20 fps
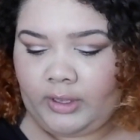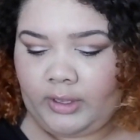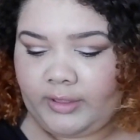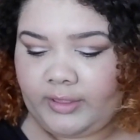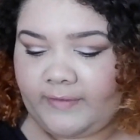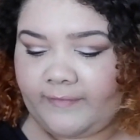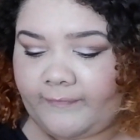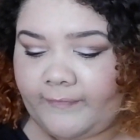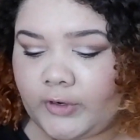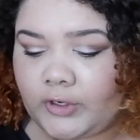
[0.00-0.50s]

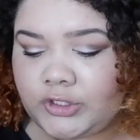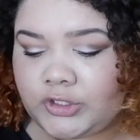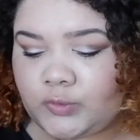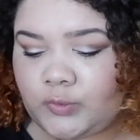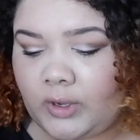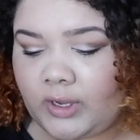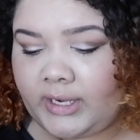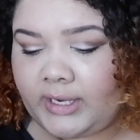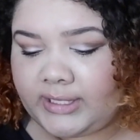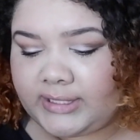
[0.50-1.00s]
The first
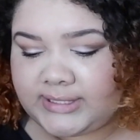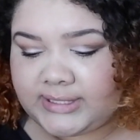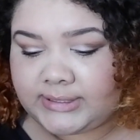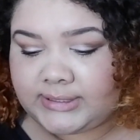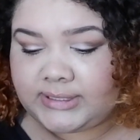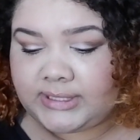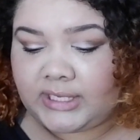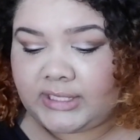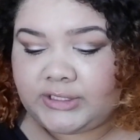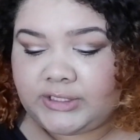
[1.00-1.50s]
one is a
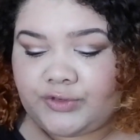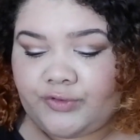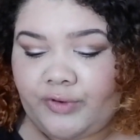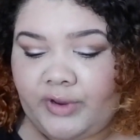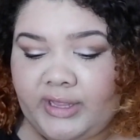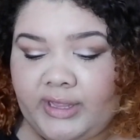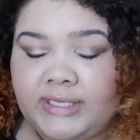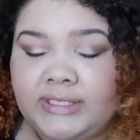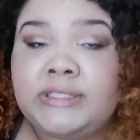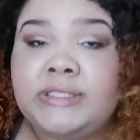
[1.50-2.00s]

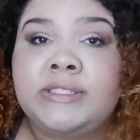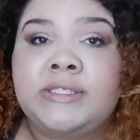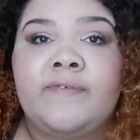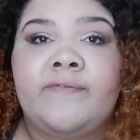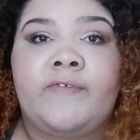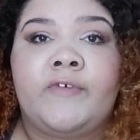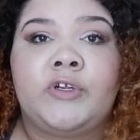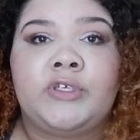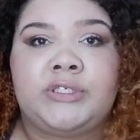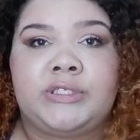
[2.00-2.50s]
sunscreen. This is the
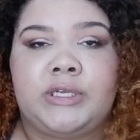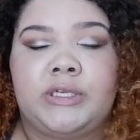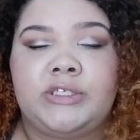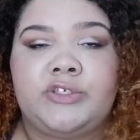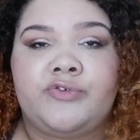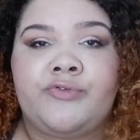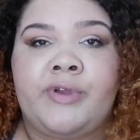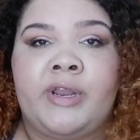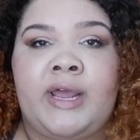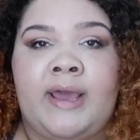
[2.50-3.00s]
first
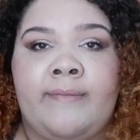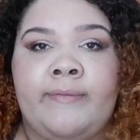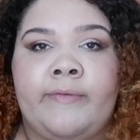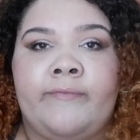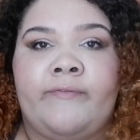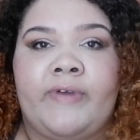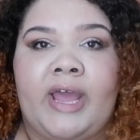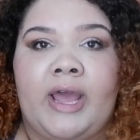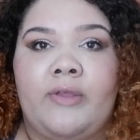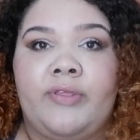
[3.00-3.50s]
sunscreen I ever
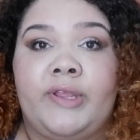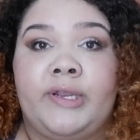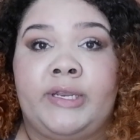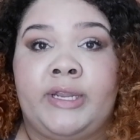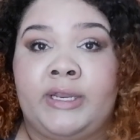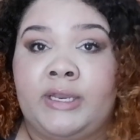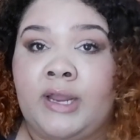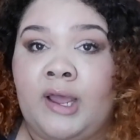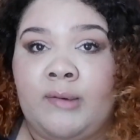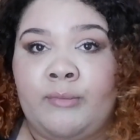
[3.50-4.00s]
found that
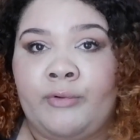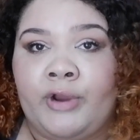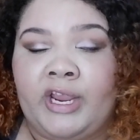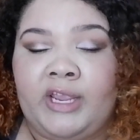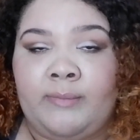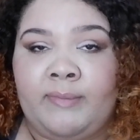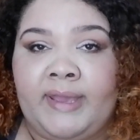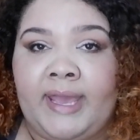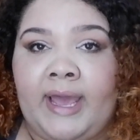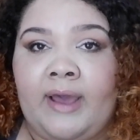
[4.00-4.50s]
did not
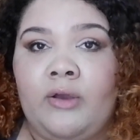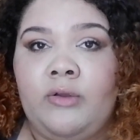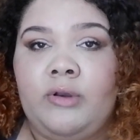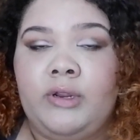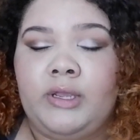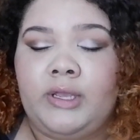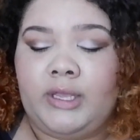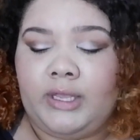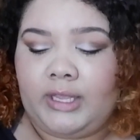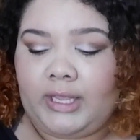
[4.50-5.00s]
break me out.
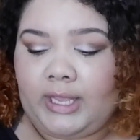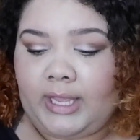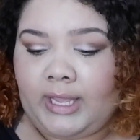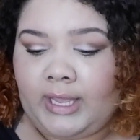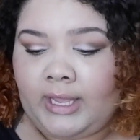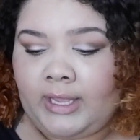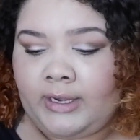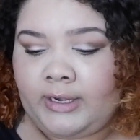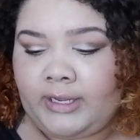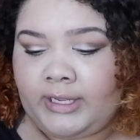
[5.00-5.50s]

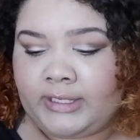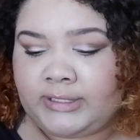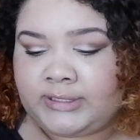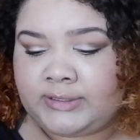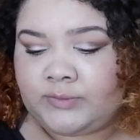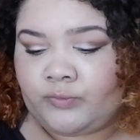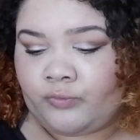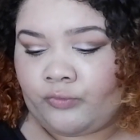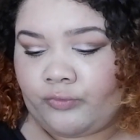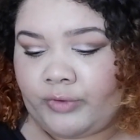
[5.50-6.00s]
And
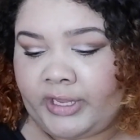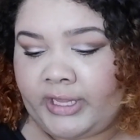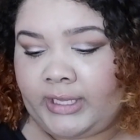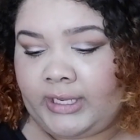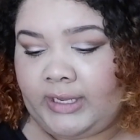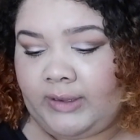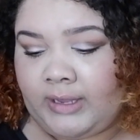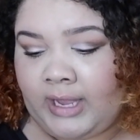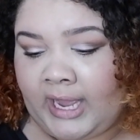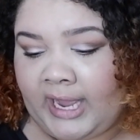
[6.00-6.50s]
it's
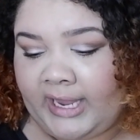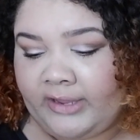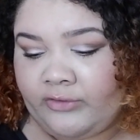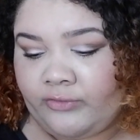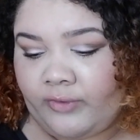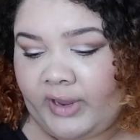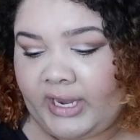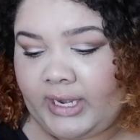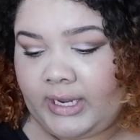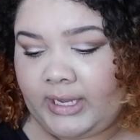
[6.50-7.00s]
really
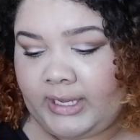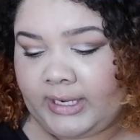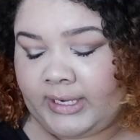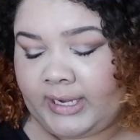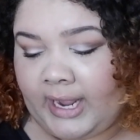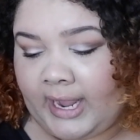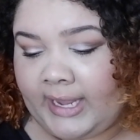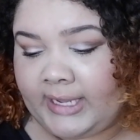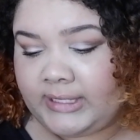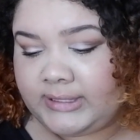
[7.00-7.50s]
hydrating and
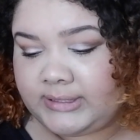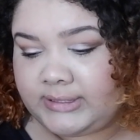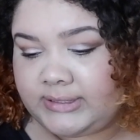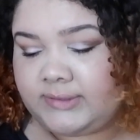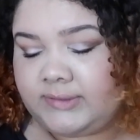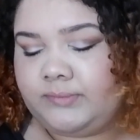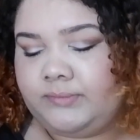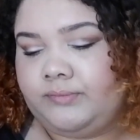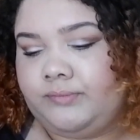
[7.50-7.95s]
nice.